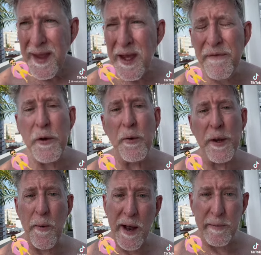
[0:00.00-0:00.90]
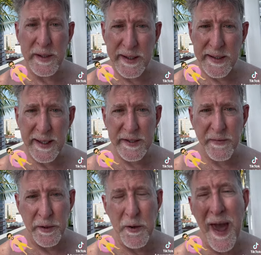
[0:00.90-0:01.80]
if you really want to be
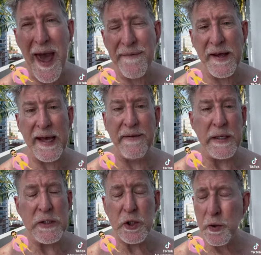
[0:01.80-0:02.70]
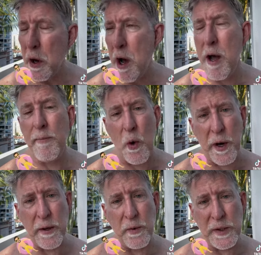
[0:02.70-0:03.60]
successful, you have to have a strong
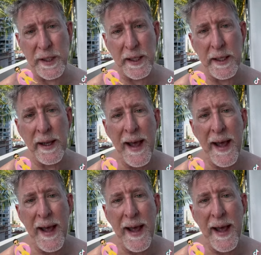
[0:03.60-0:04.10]
morning routine.